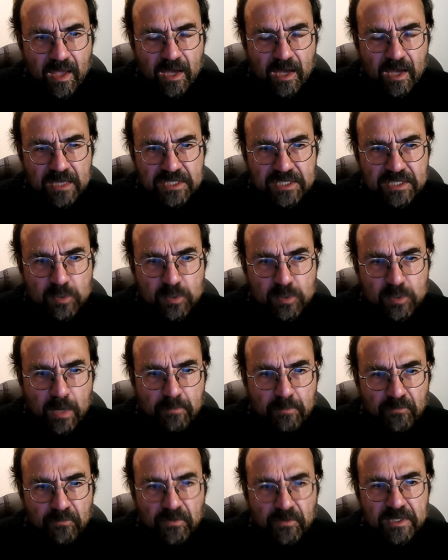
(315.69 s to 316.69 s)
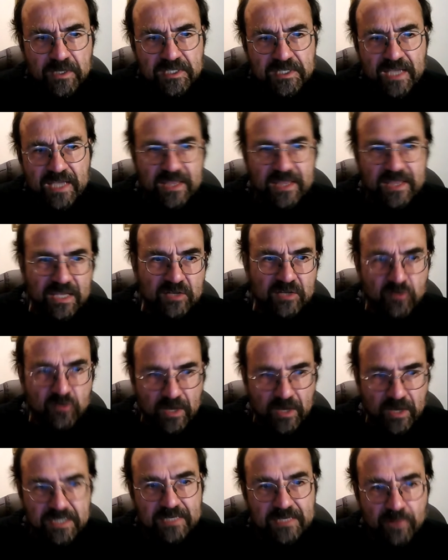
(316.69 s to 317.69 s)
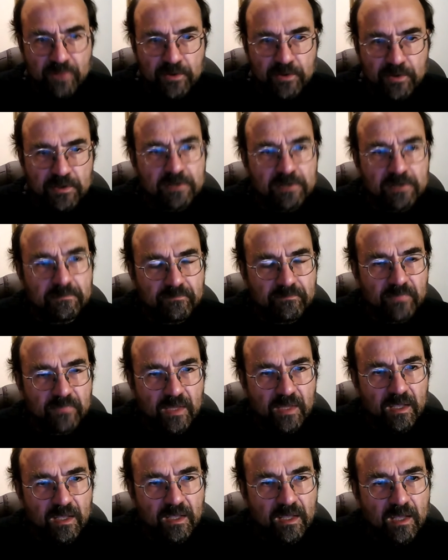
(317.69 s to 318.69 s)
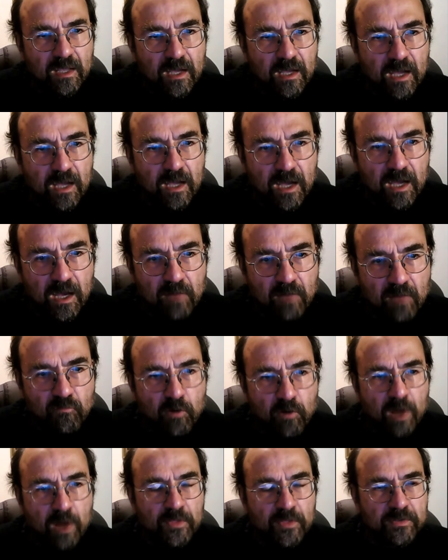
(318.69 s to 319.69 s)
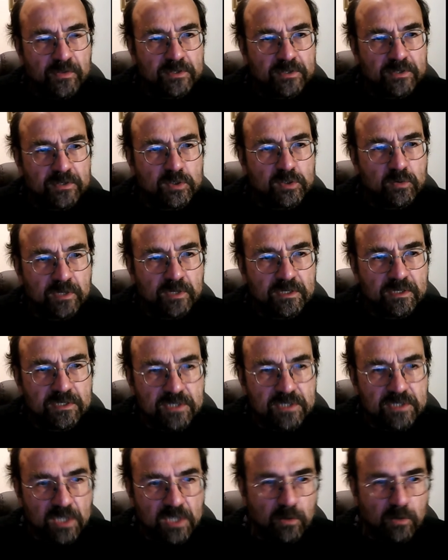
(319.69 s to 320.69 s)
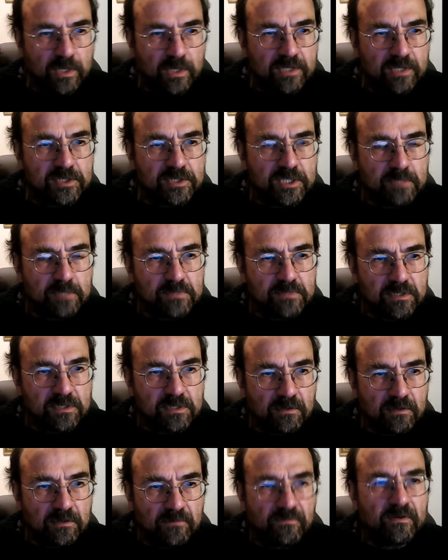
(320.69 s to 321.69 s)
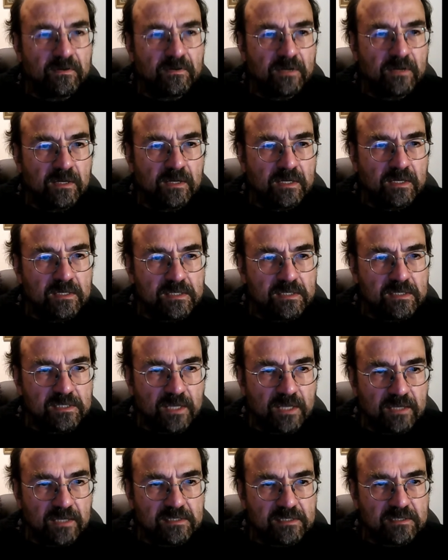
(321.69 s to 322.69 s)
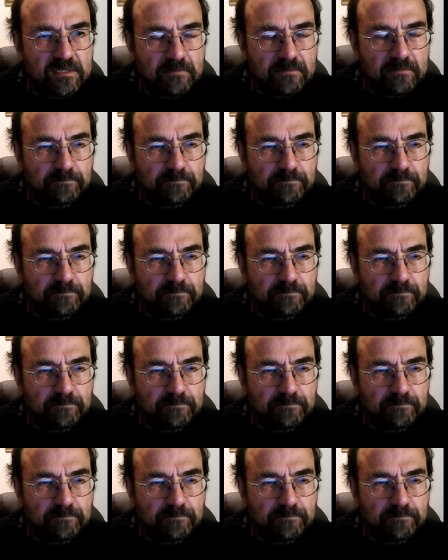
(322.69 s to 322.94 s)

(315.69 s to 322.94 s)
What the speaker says: So that's why I prefer to say the attractive other, rather than talking solely in terms of sex.